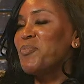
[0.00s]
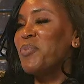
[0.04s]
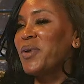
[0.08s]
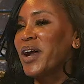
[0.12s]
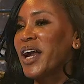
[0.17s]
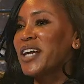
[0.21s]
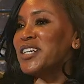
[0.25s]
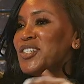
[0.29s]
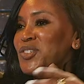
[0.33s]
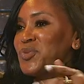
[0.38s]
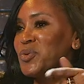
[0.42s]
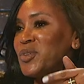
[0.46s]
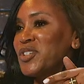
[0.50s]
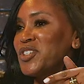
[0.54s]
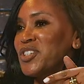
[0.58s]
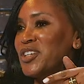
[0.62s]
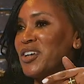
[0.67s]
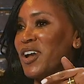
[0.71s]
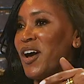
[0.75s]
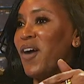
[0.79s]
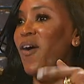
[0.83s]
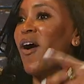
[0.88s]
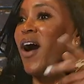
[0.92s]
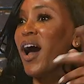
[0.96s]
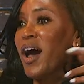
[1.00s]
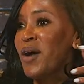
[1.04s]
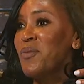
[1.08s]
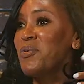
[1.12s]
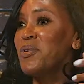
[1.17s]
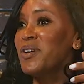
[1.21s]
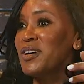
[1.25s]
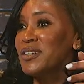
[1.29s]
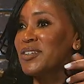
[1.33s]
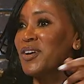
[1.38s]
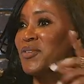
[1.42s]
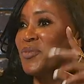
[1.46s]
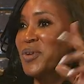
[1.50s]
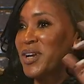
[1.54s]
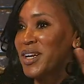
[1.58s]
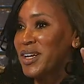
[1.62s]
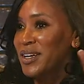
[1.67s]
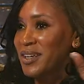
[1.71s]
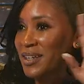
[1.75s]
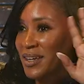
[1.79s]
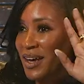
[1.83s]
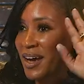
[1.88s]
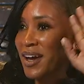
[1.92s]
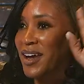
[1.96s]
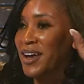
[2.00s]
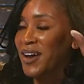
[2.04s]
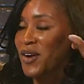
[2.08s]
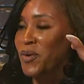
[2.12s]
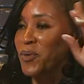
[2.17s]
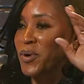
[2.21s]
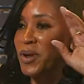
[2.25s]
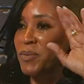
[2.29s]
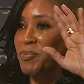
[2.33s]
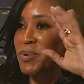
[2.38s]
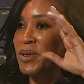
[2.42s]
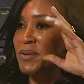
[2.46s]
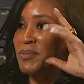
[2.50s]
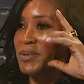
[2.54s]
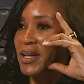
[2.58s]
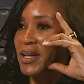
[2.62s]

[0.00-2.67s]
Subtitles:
But I just want you to know, I had already peeped